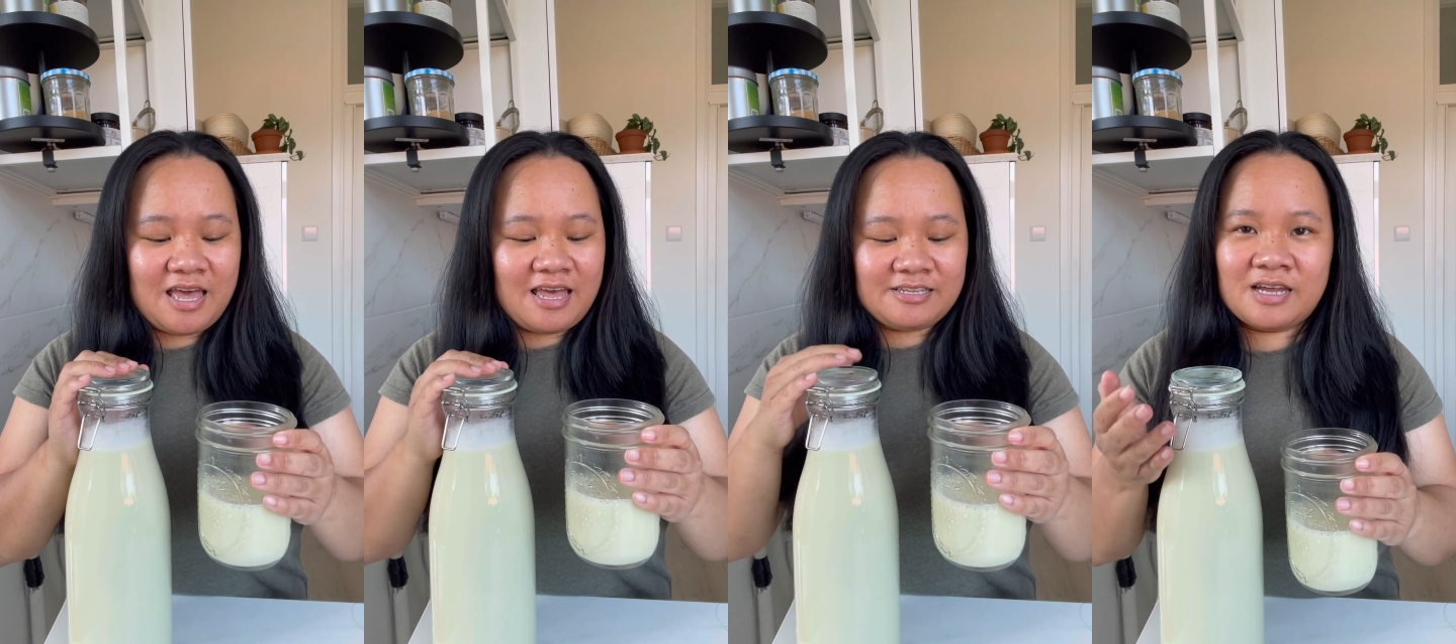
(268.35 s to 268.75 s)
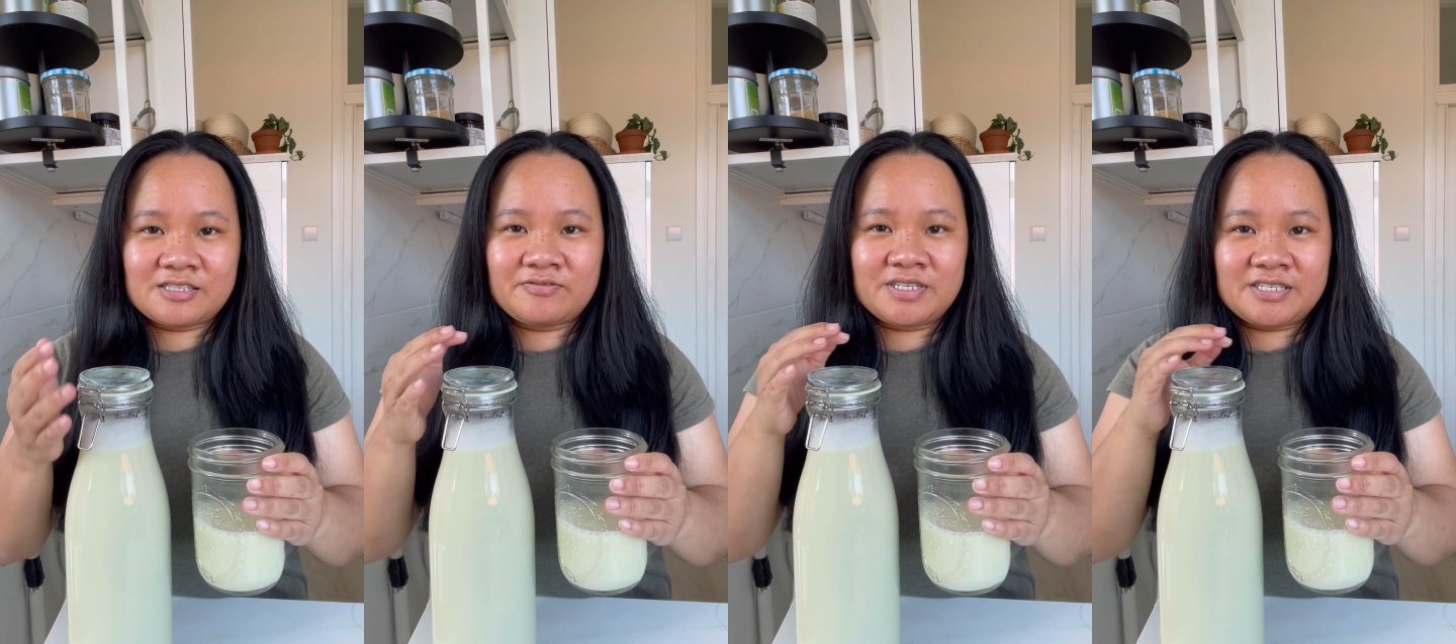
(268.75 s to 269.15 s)
it kind
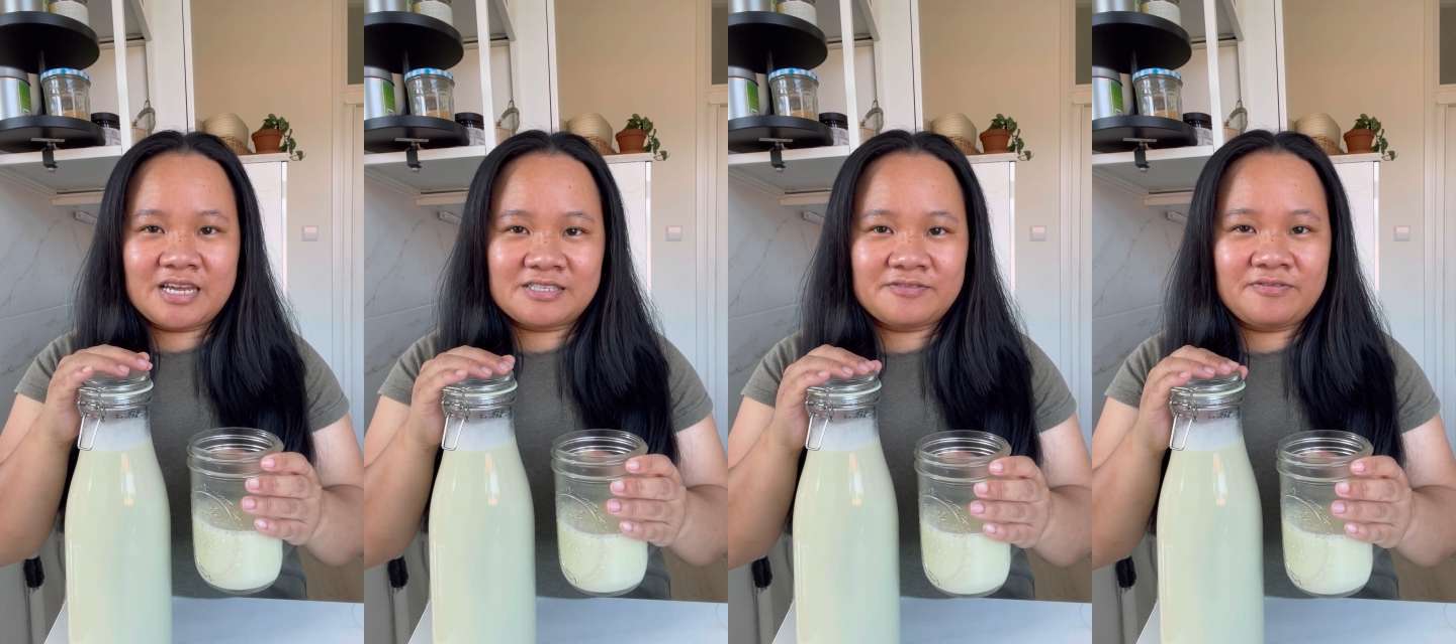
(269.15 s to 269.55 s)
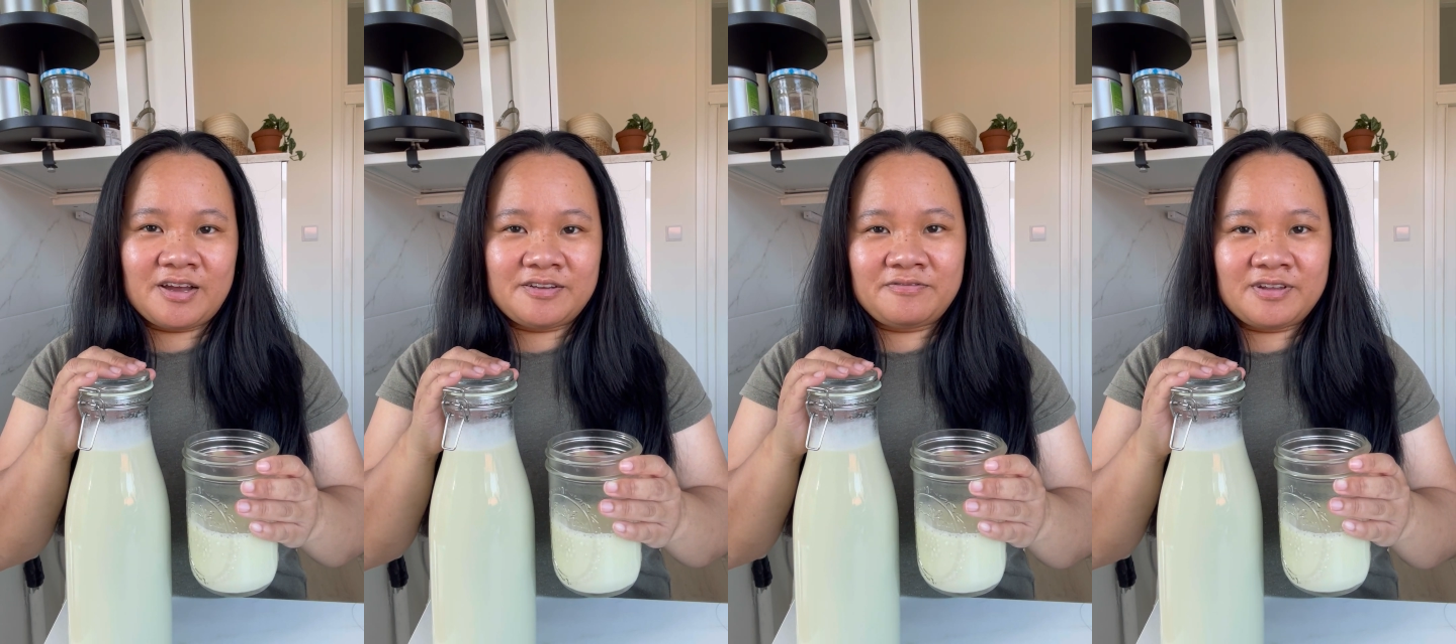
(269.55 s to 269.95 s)
of
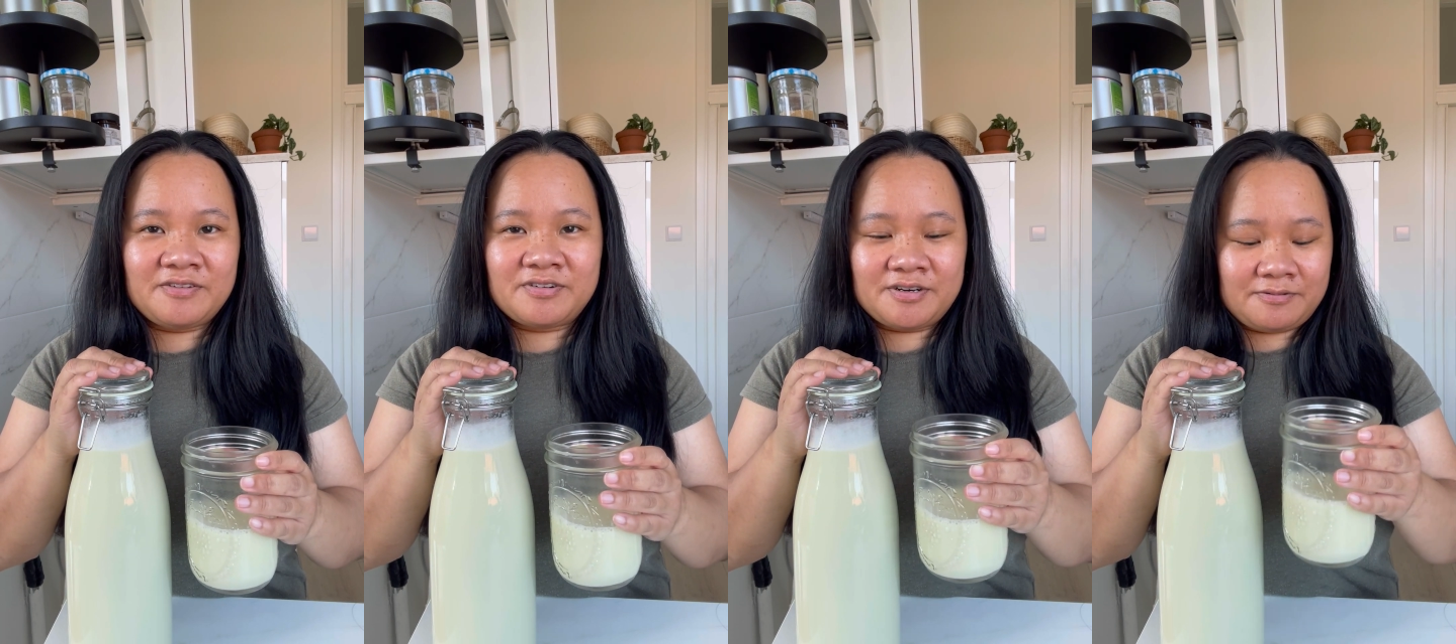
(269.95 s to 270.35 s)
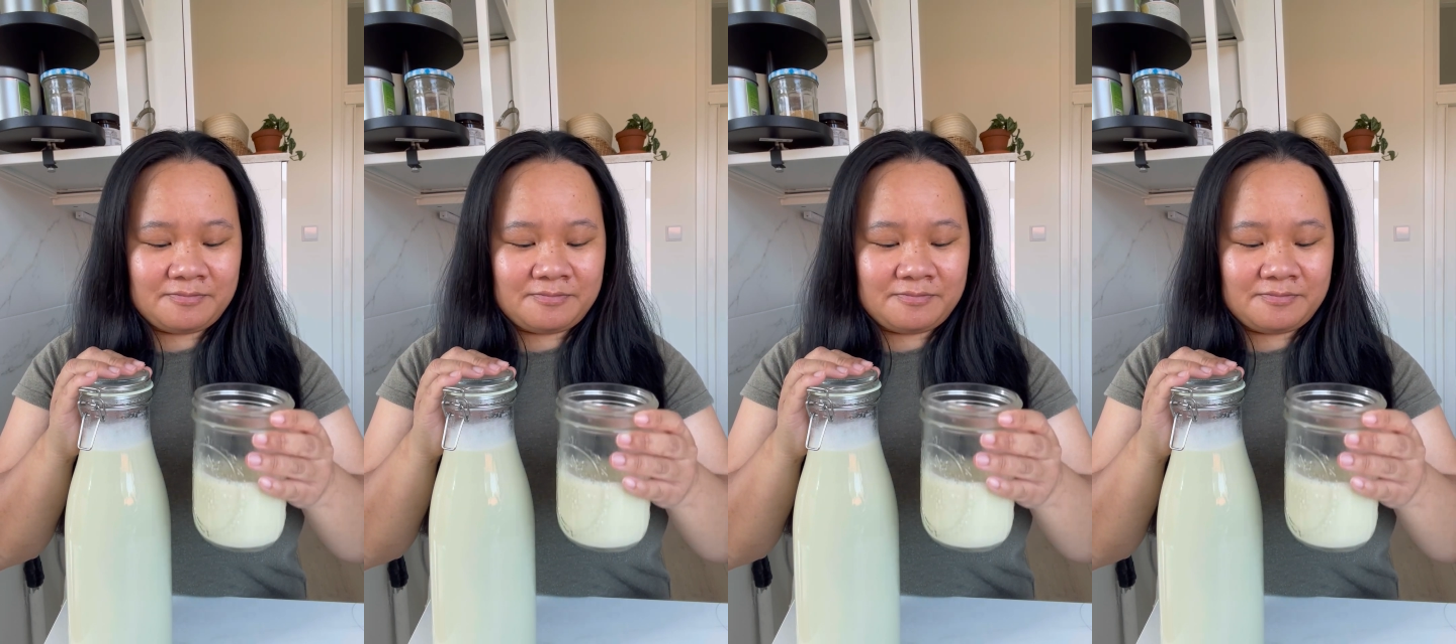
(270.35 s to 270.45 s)
intensifies the flavor.